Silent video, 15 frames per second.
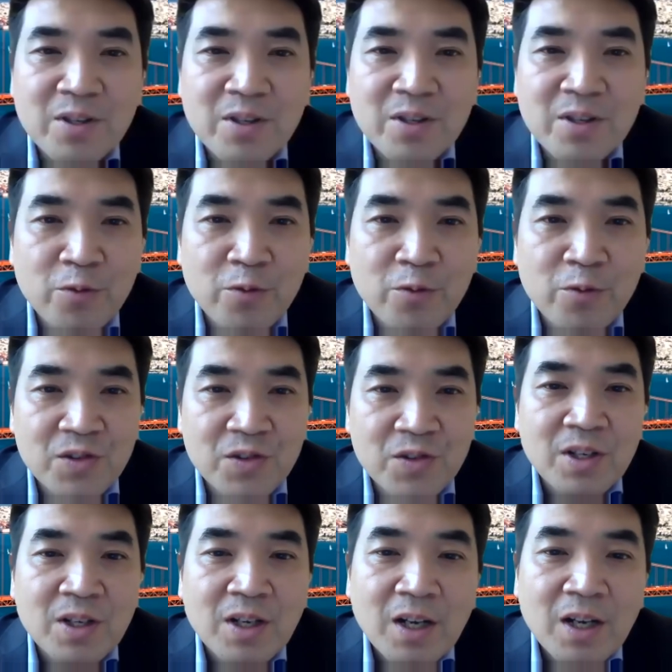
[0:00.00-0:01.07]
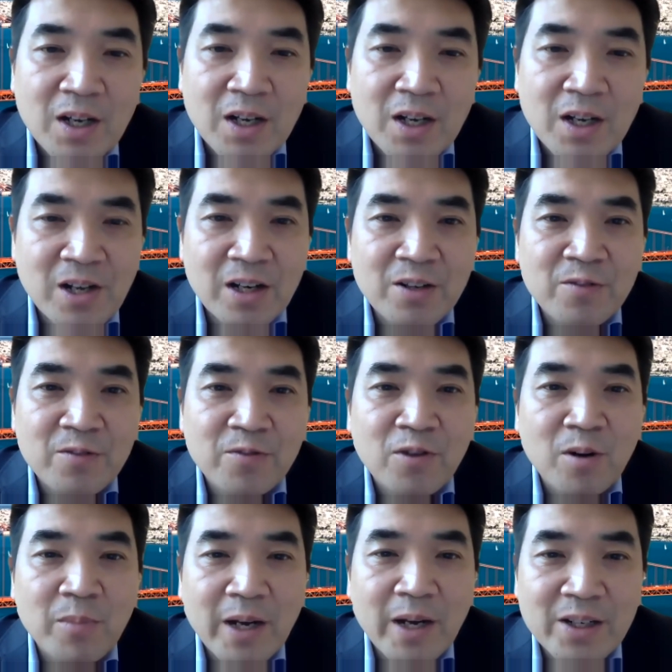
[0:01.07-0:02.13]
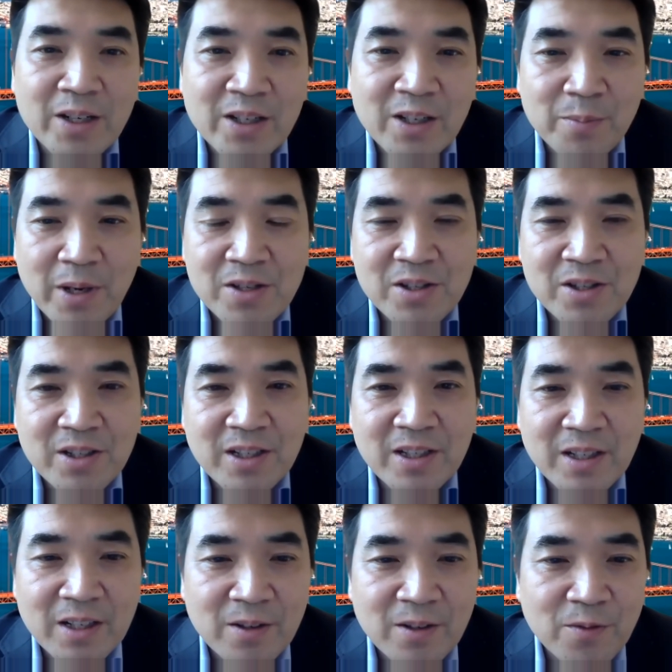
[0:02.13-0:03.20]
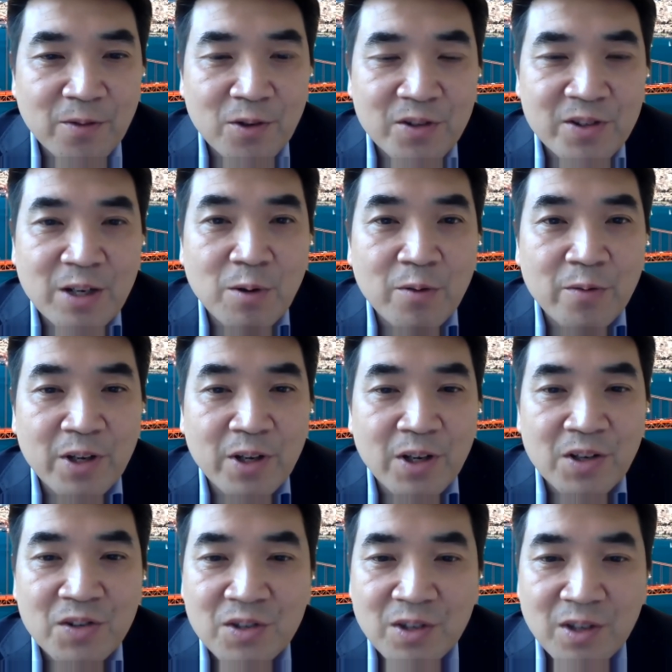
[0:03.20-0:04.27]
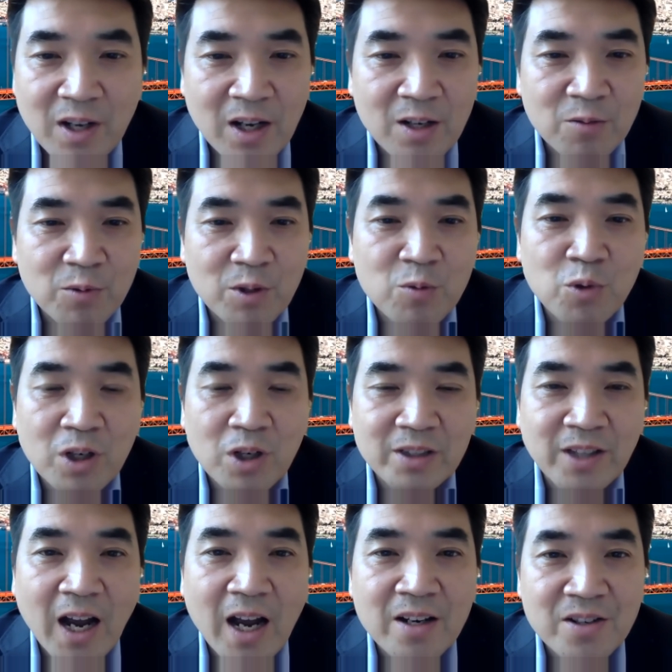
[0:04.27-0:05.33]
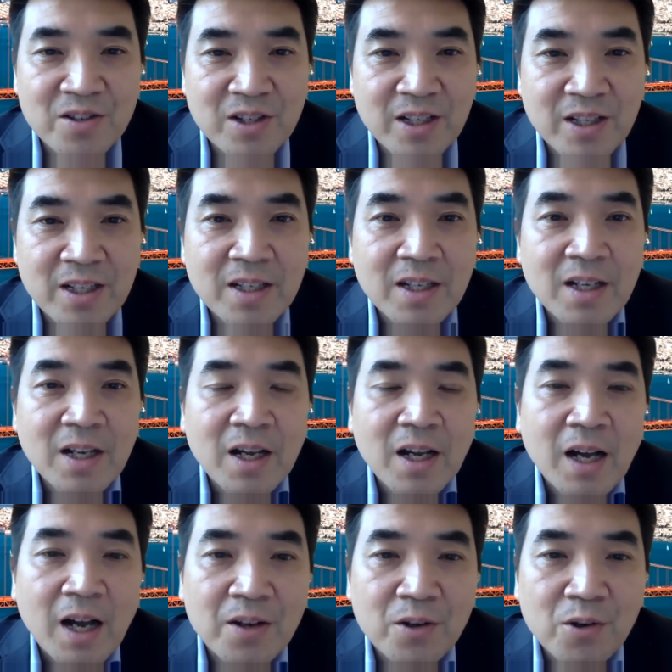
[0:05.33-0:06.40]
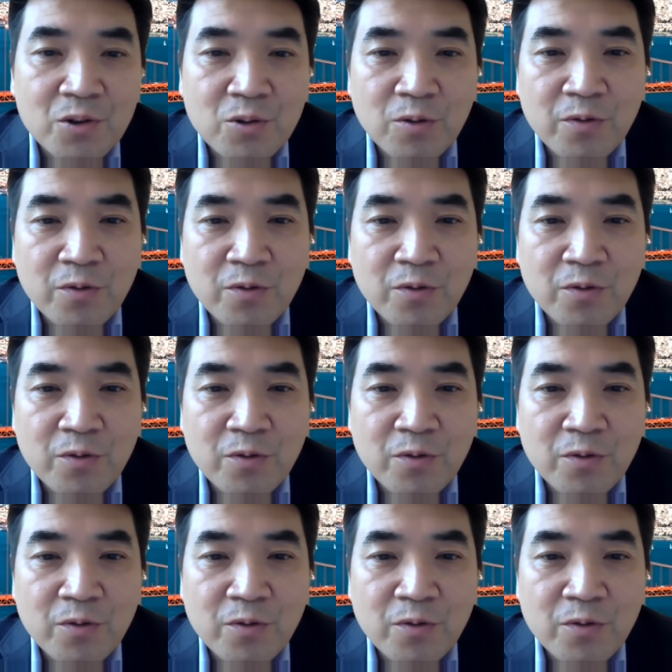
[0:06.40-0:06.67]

And I would definitely go out and listen to those recordings. If you have specific questions, be sure to reach out to